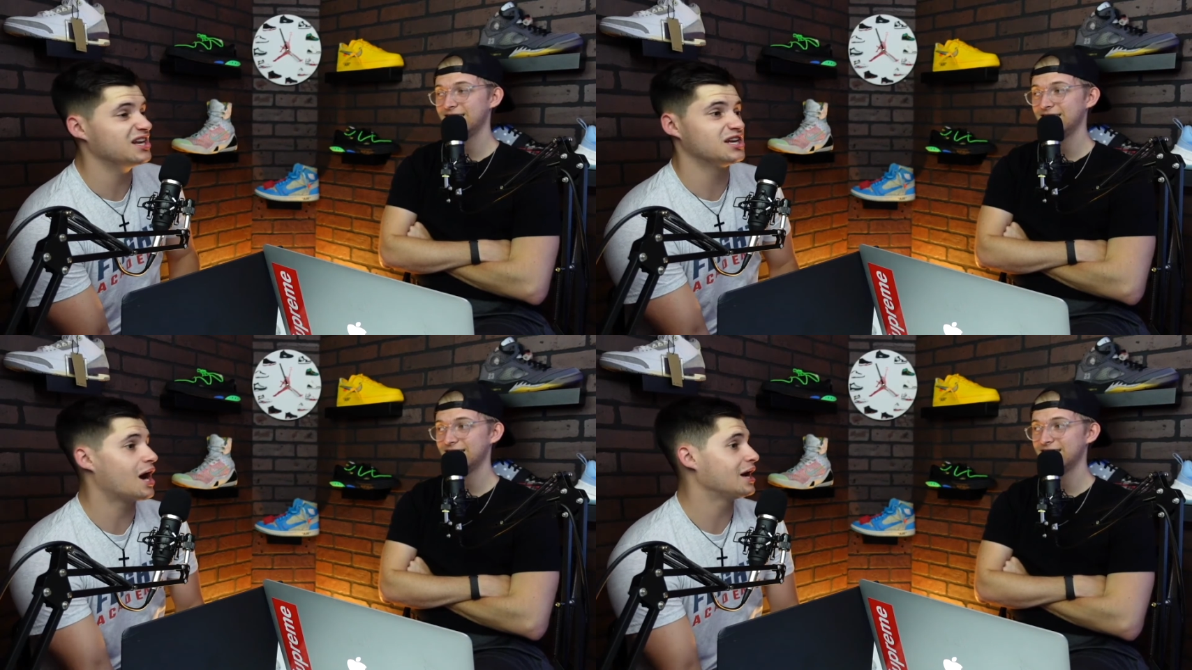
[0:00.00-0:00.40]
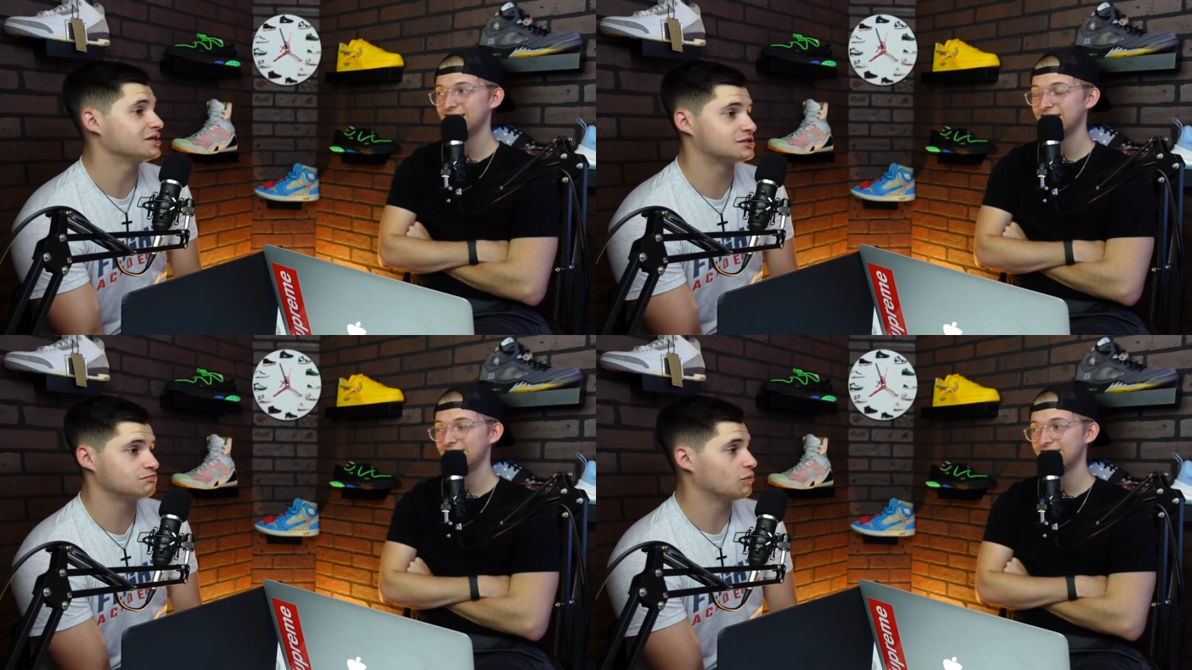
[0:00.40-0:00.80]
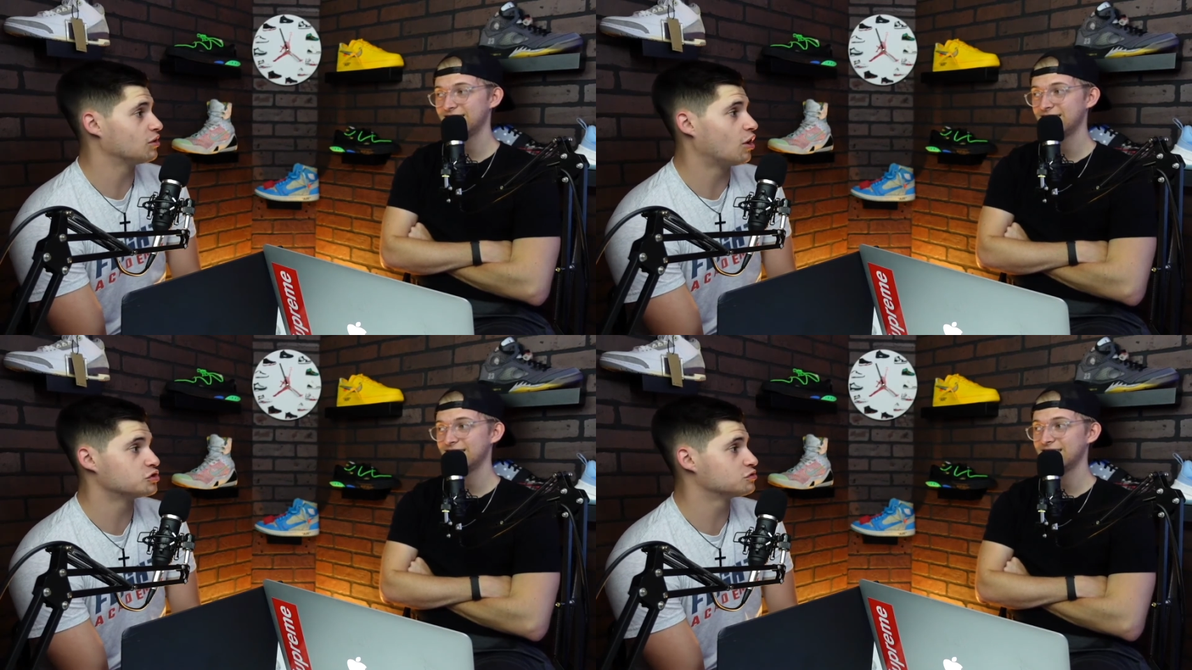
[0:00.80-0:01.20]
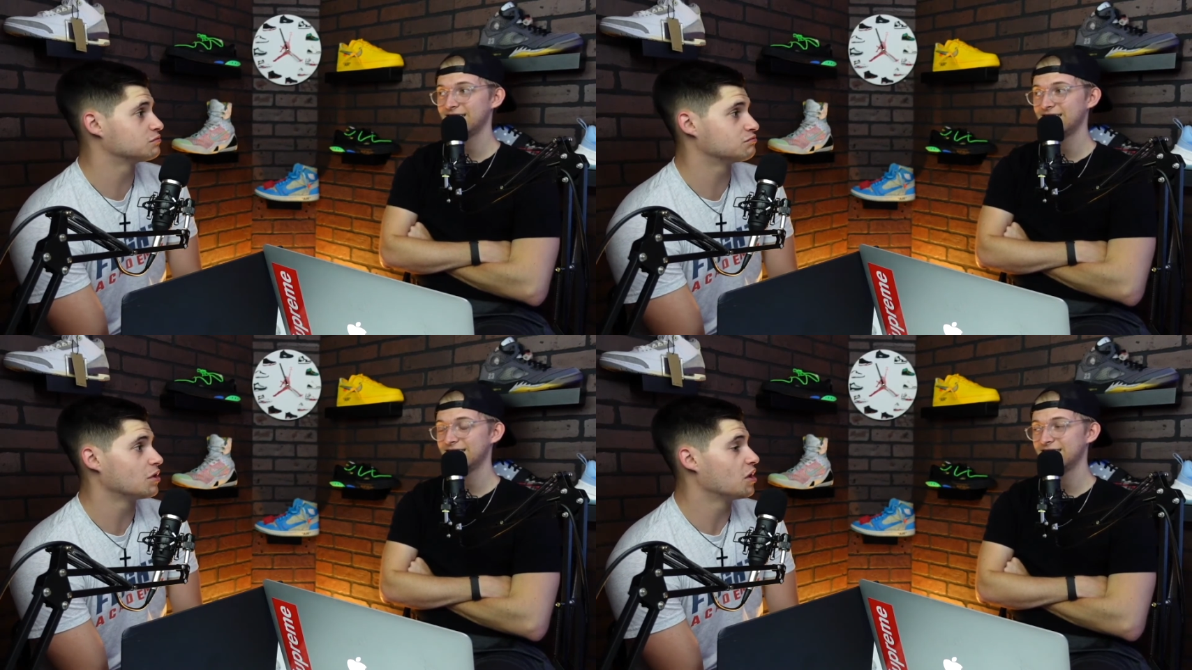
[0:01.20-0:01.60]
Speaker 1: nine hundred
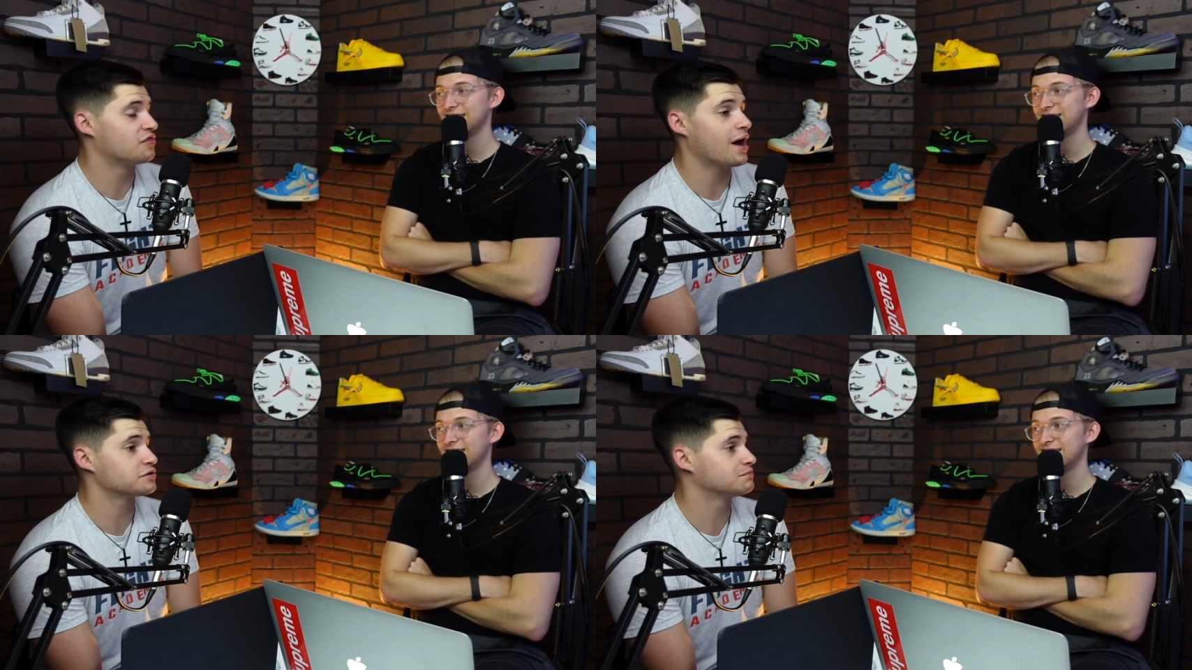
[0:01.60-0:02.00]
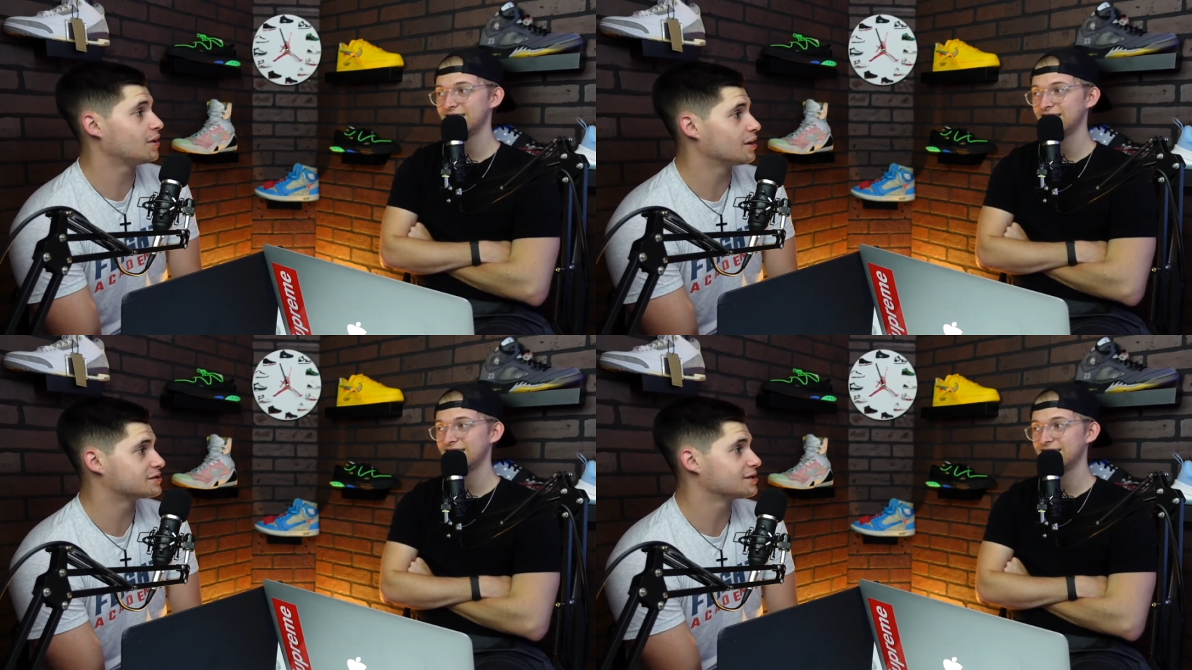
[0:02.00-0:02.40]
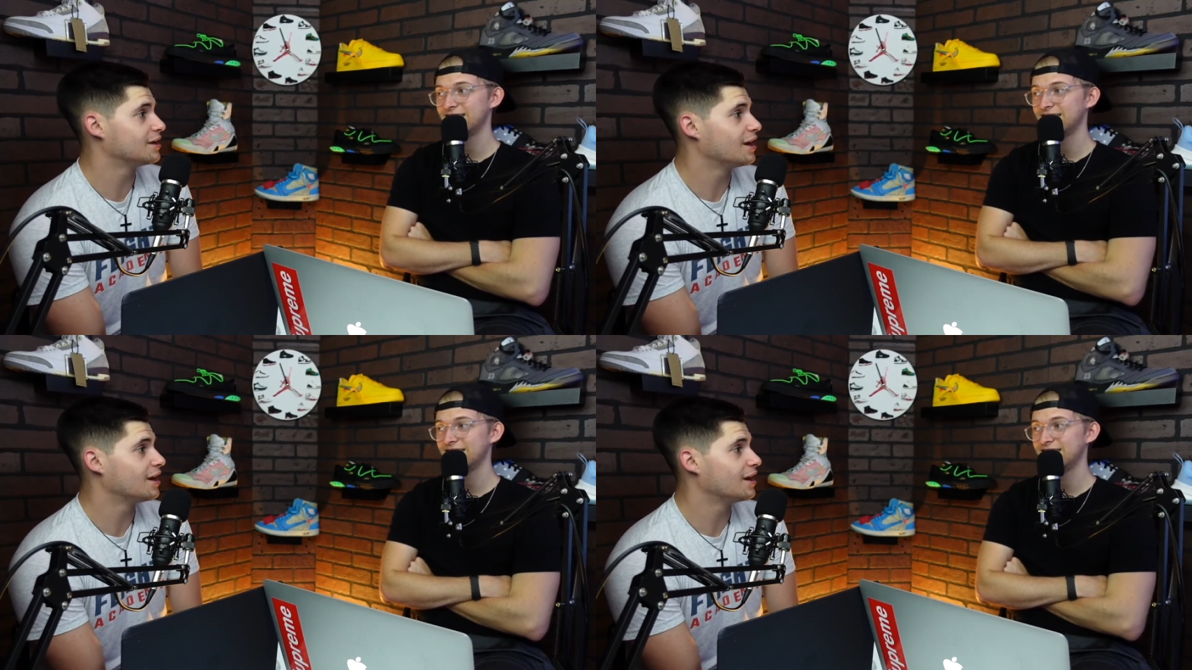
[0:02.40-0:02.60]
thousand bucks.